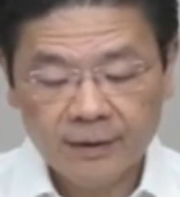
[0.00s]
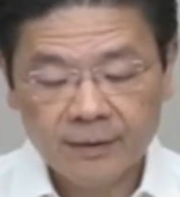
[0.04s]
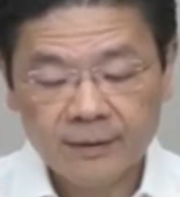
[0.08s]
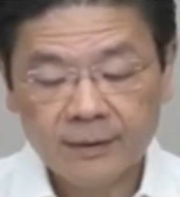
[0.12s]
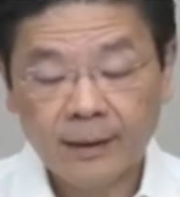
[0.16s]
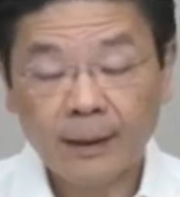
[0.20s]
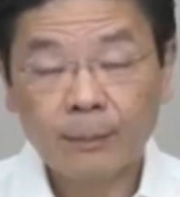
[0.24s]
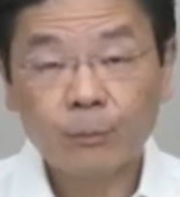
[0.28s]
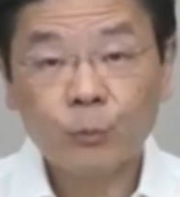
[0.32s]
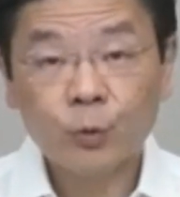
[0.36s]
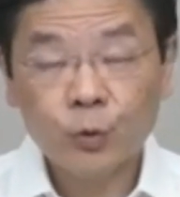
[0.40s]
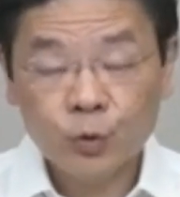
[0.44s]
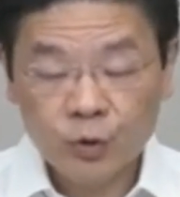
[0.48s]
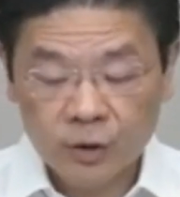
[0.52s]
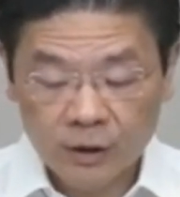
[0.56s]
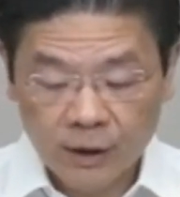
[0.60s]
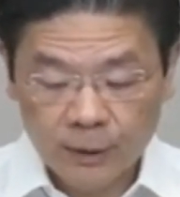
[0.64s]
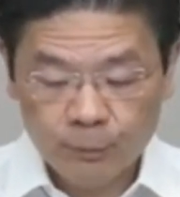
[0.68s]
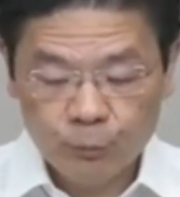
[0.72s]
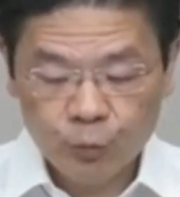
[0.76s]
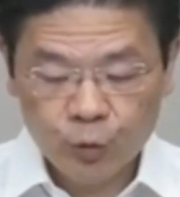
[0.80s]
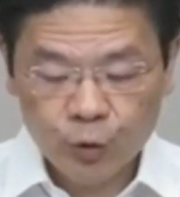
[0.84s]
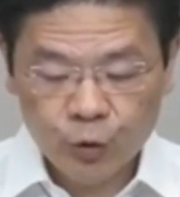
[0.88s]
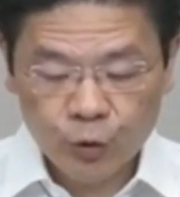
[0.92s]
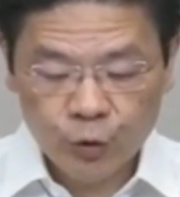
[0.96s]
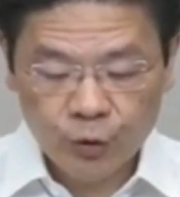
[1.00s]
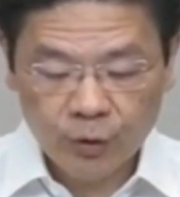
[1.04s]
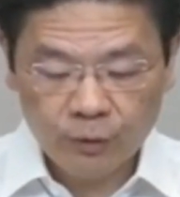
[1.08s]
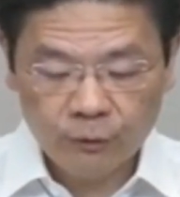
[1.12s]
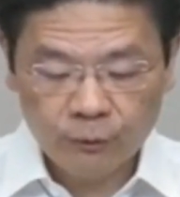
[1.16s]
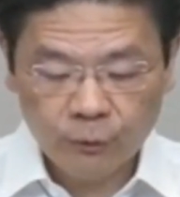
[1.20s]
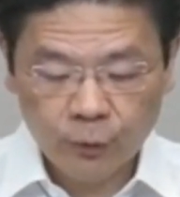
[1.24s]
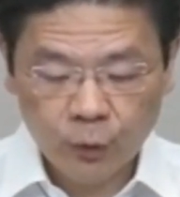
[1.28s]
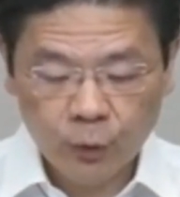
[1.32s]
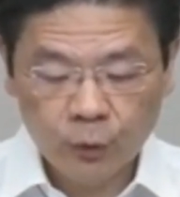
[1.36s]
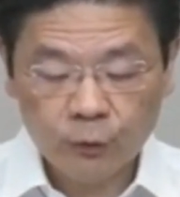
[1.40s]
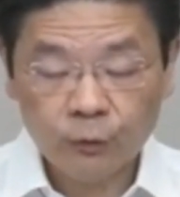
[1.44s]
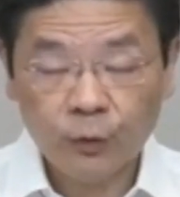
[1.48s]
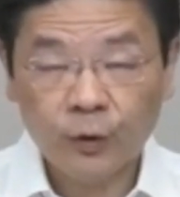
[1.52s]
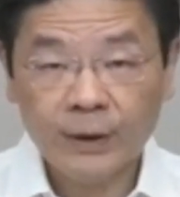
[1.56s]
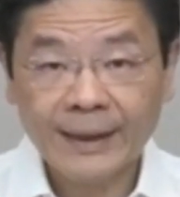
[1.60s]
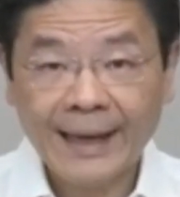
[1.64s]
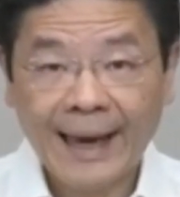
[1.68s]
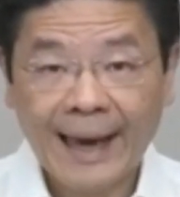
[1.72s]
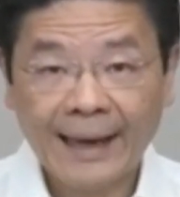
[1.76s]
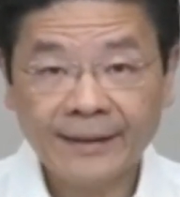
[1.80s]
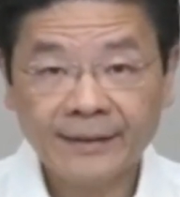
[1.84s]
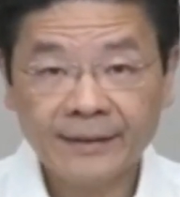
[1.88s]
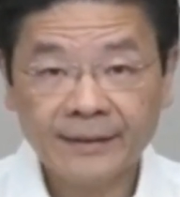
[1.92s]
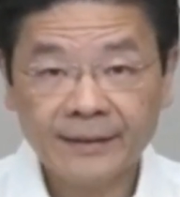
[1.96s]
that Muslims should vote for
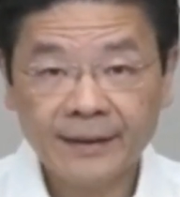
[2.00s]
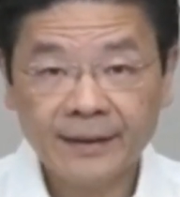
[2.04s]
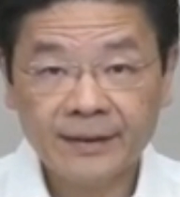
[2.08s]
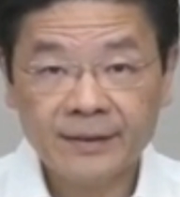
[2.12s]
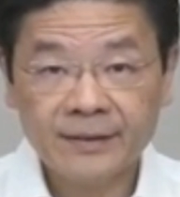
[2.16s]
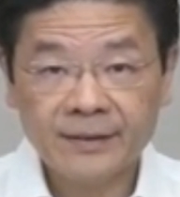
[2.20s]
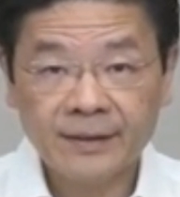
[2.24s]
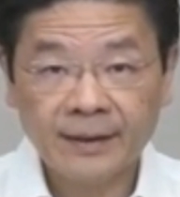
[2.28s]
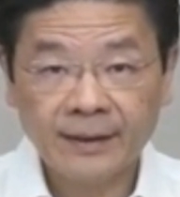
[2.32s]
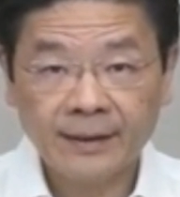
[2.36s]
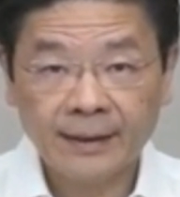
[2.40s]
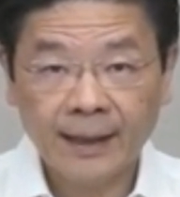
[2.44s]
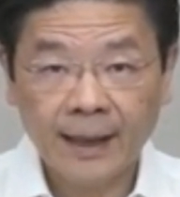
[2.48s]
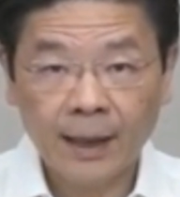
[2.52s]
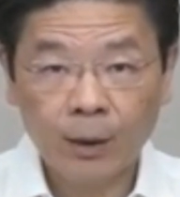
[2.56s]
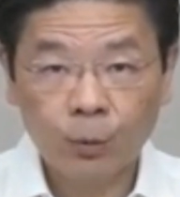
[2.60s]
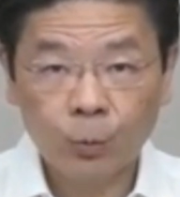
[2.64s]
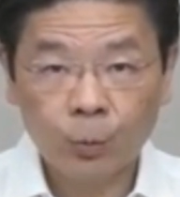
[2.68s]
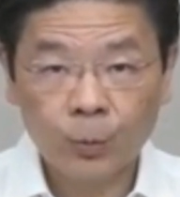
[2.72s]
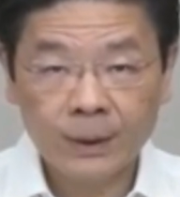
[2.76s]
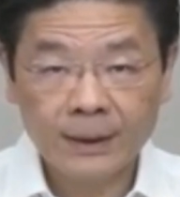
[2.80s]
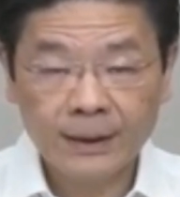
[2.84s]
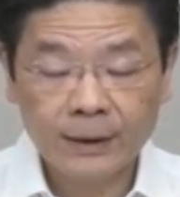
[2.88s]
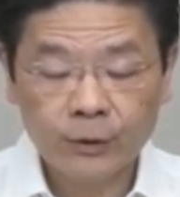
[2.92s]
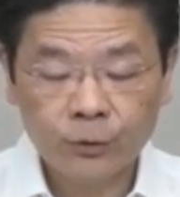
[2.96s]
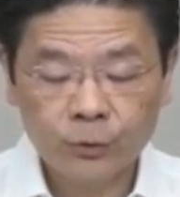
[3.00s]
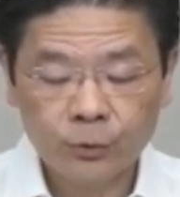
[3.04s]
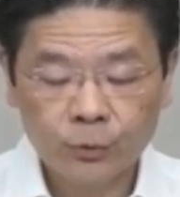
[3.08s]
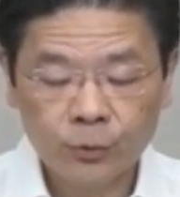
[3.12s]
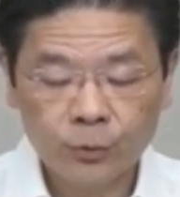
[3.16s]
candidates that are willing